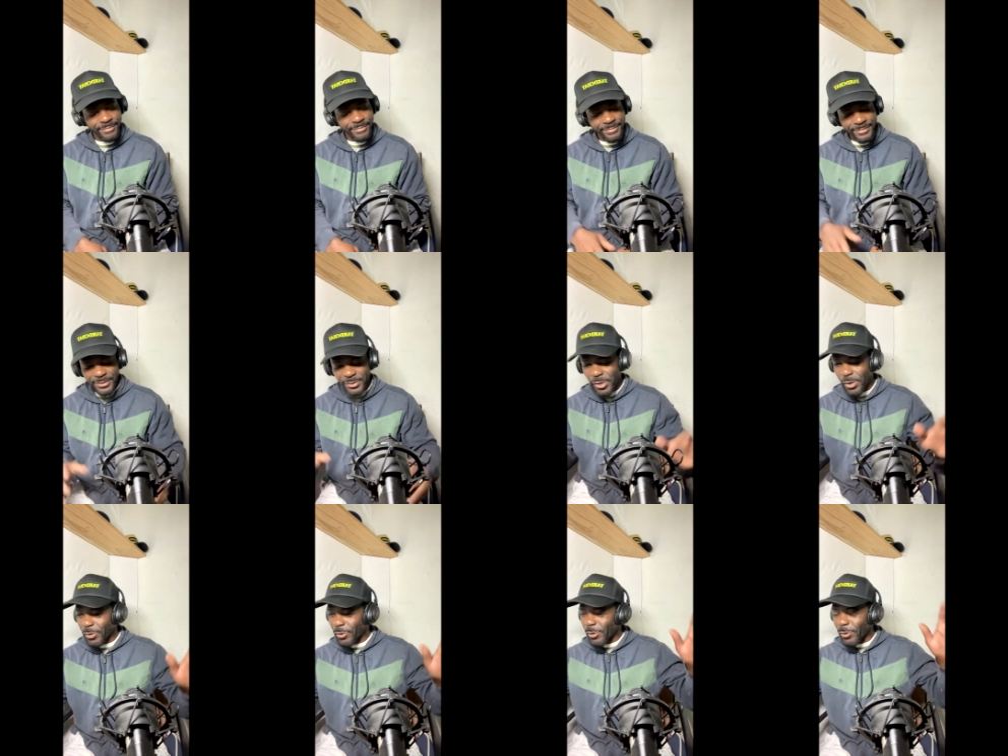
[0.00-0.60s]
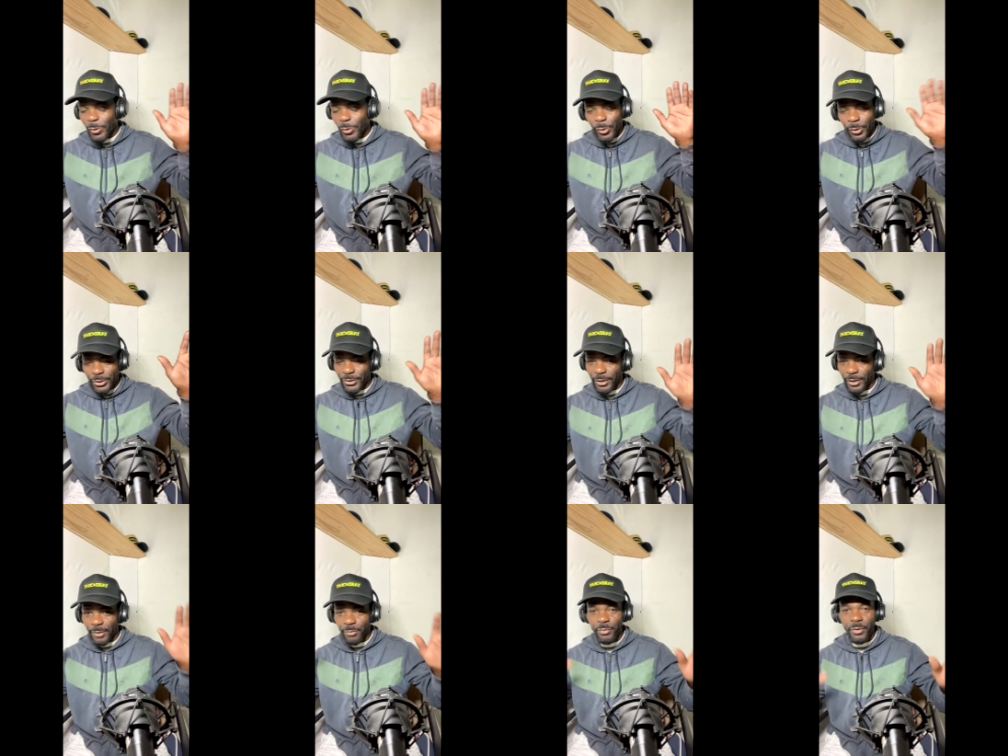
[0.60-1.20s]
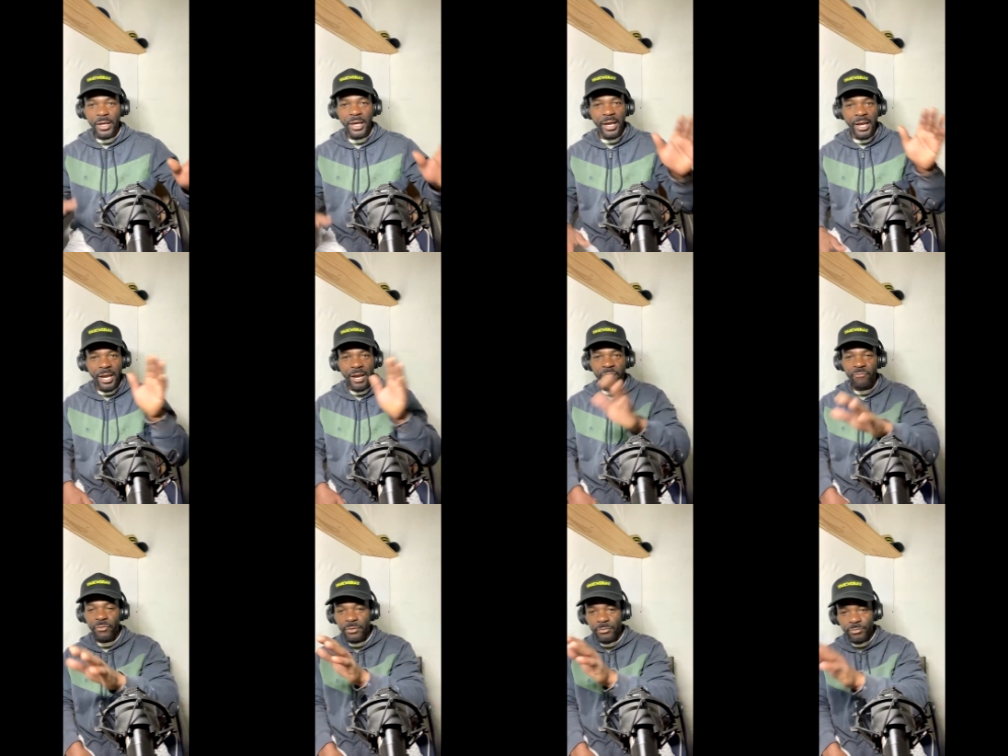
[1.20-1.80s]
Y'all go look it up.
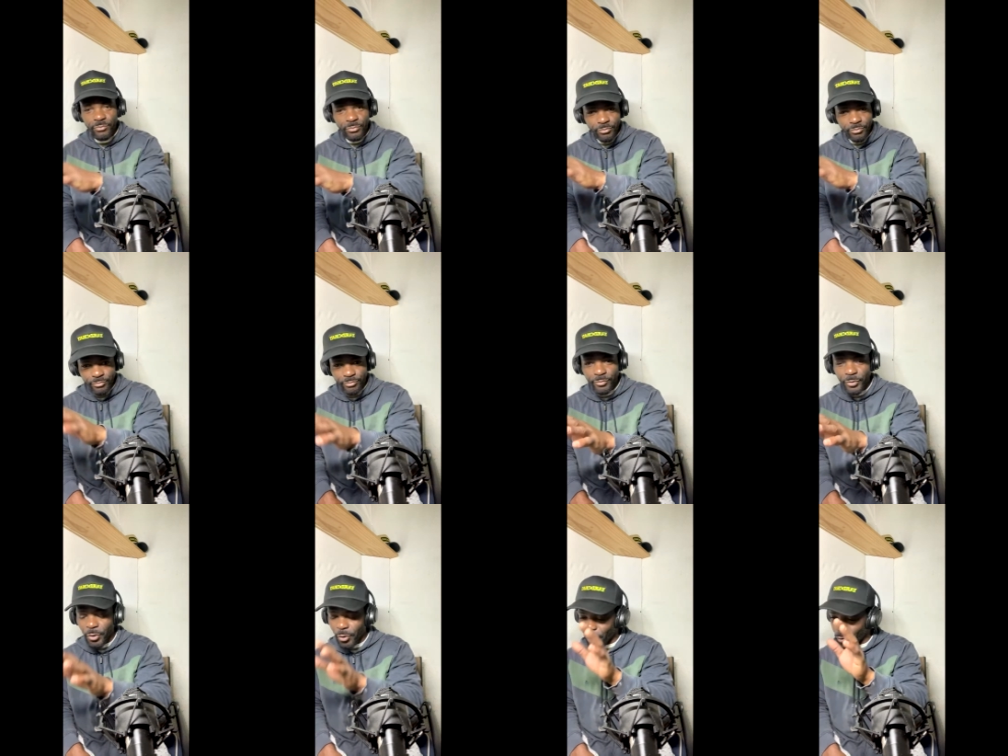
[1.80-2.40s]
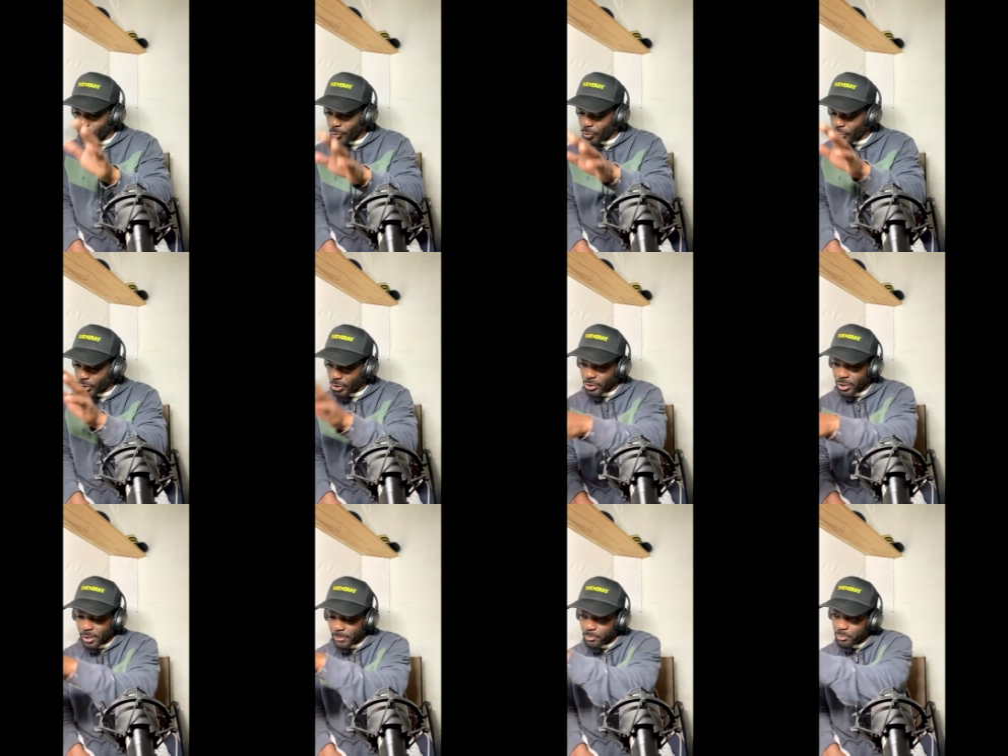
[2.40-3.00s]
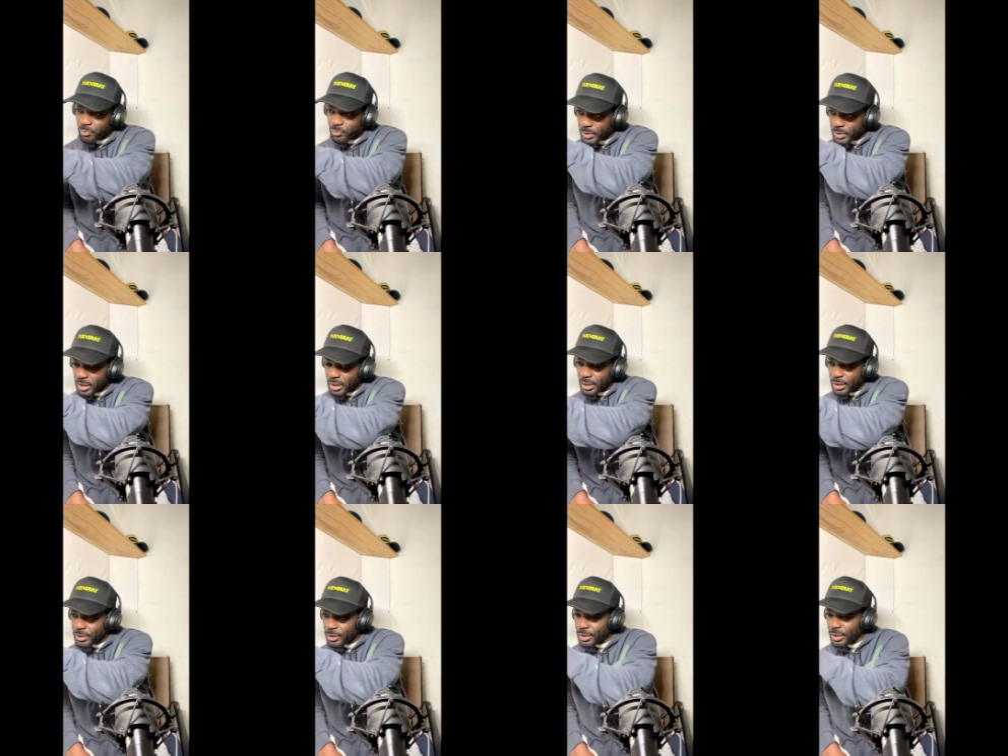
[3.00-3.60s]
Go look it up
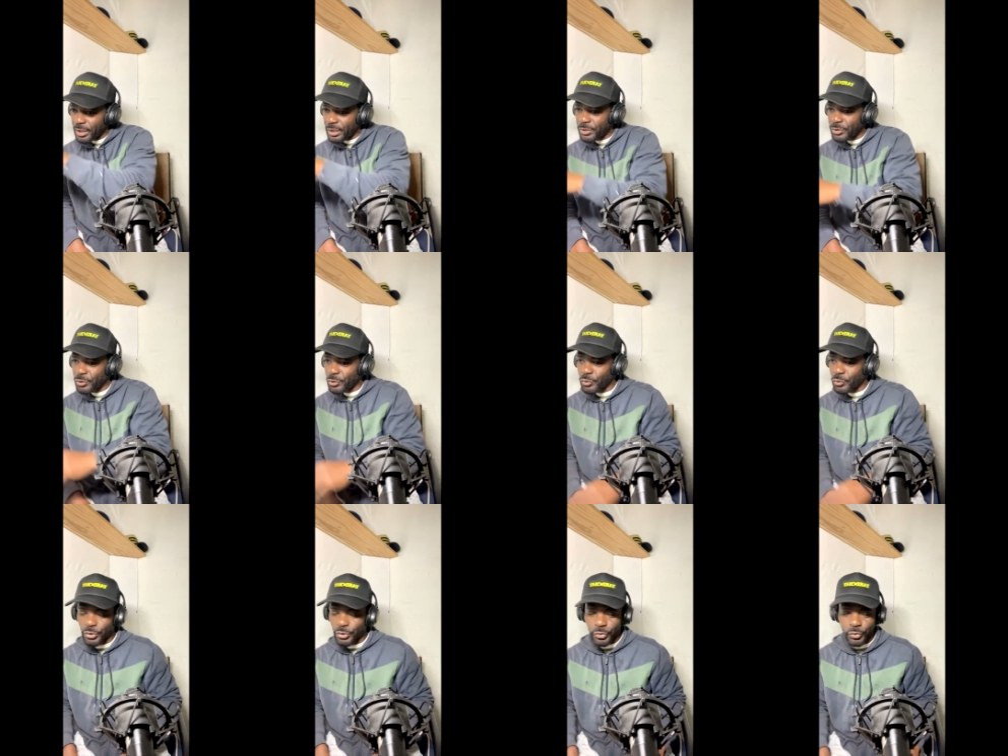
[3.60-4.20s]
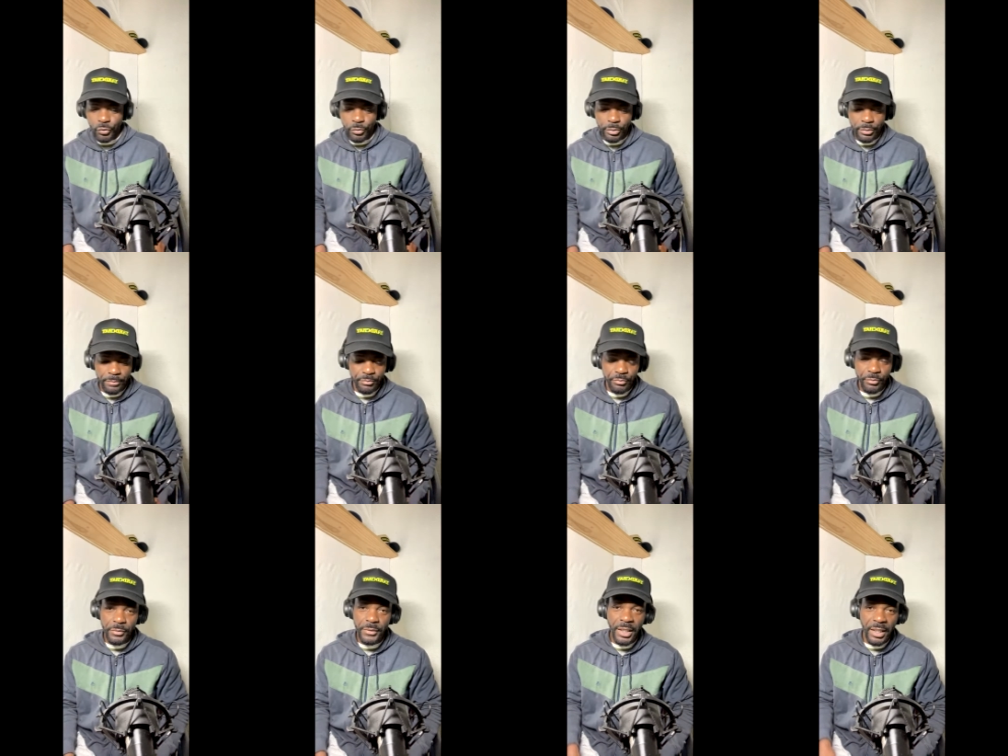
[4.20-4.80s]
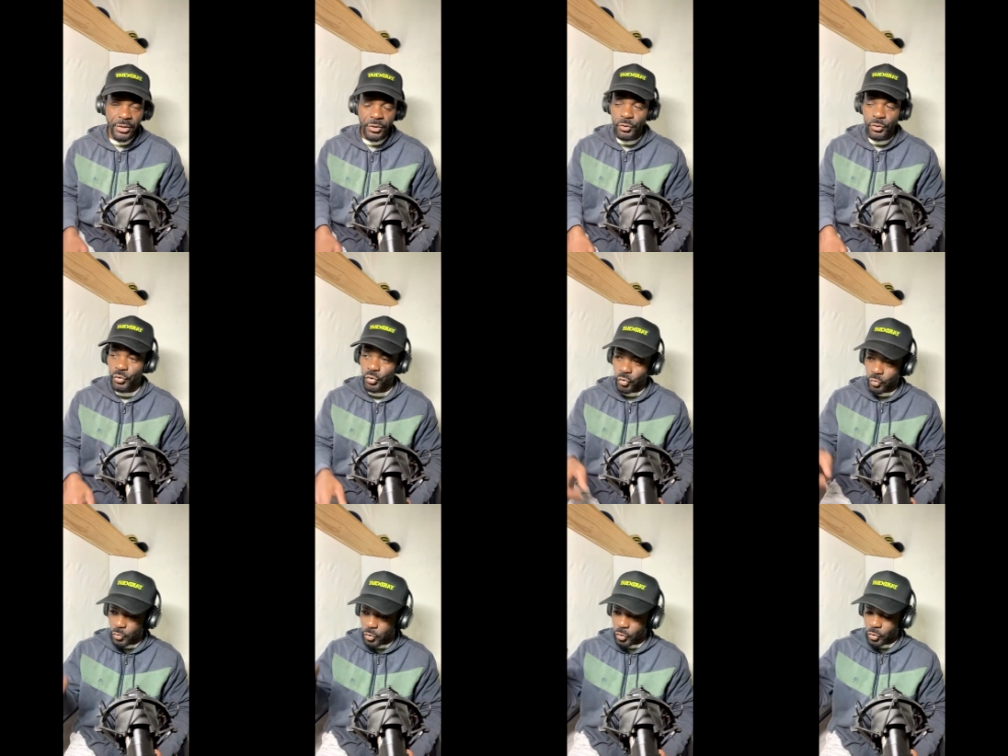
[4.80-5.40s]
in YouTube. Not
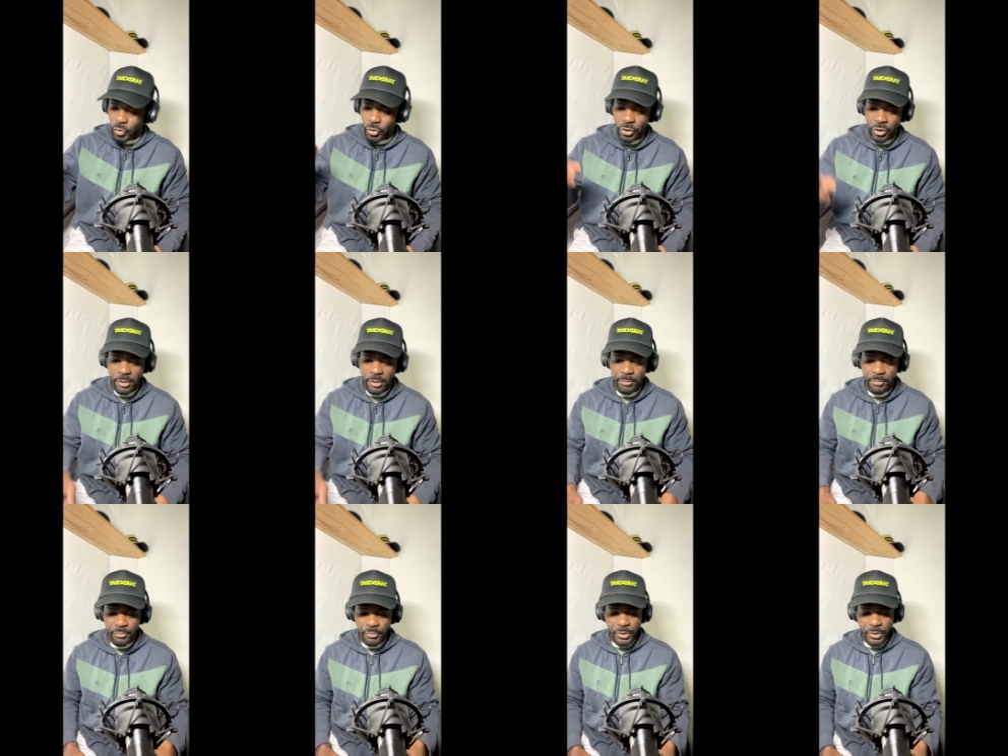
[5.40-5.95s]
YouTube. Go look it up.